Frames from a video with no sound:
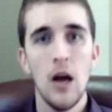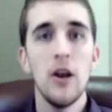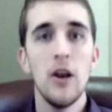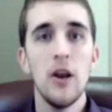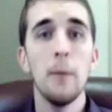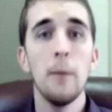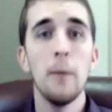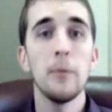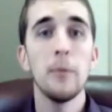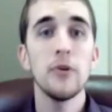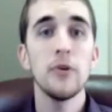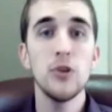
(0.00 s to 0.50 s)

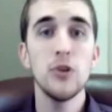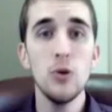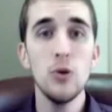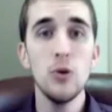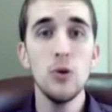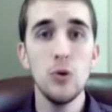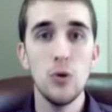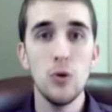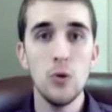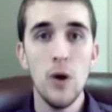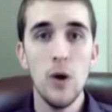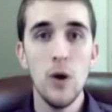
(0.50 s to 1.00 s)
Number
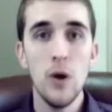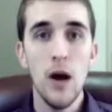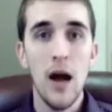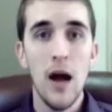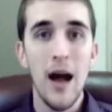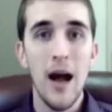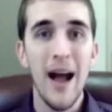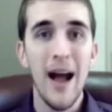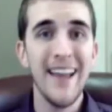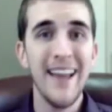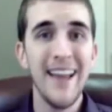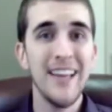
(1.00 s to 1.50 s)
two,
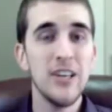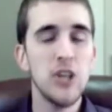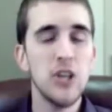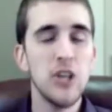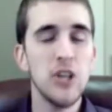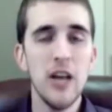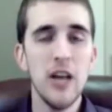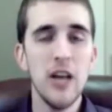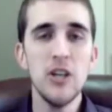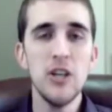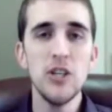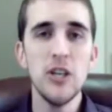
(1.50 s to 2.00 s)
I can
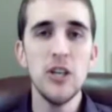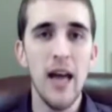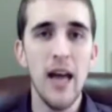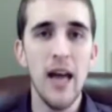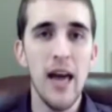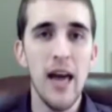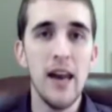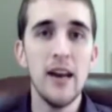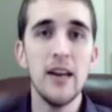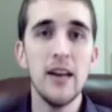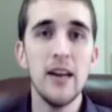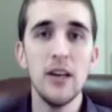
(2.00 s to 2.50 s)
change it,
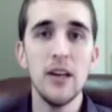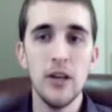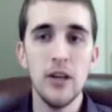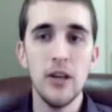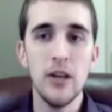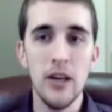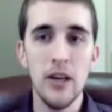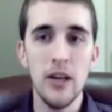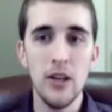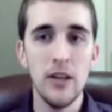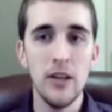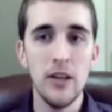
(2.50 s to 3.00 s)
edit it,
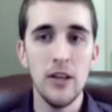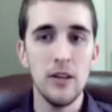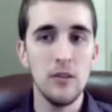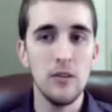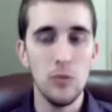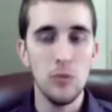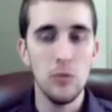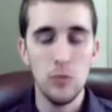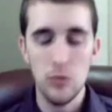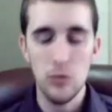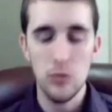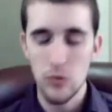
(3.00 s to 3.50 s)
kill it,
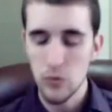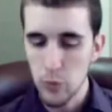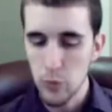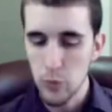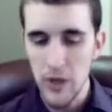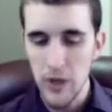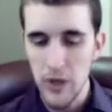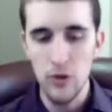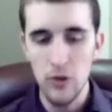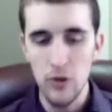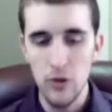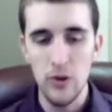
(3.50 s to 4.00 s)

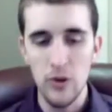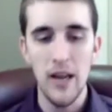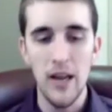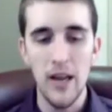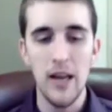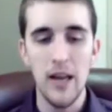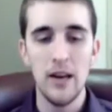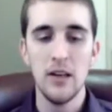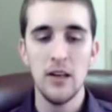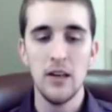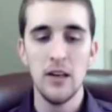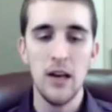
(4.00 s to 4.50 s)

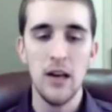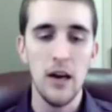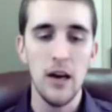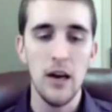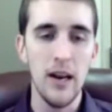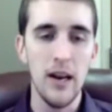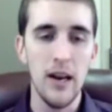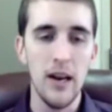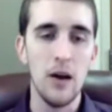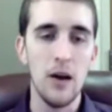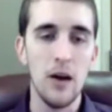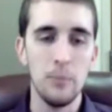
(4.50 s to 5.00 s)
recreate it, cut
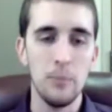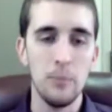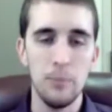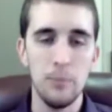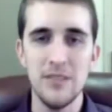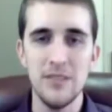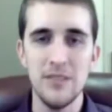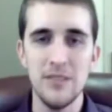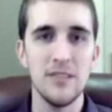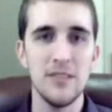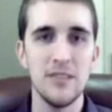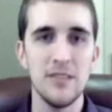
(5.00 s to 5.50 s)
it out,
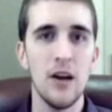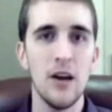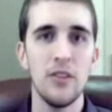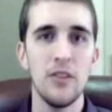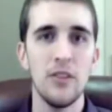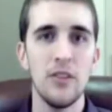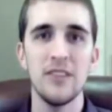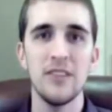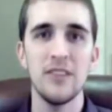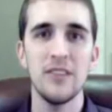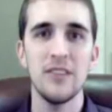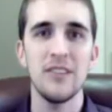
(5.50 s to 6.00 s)
pieces out,
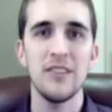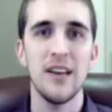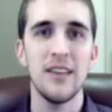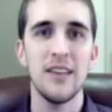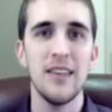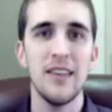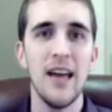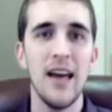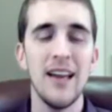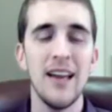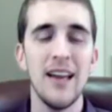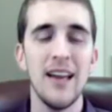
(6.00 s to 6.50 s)
and things like
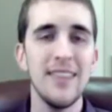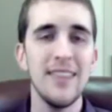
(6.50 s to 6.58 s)
that.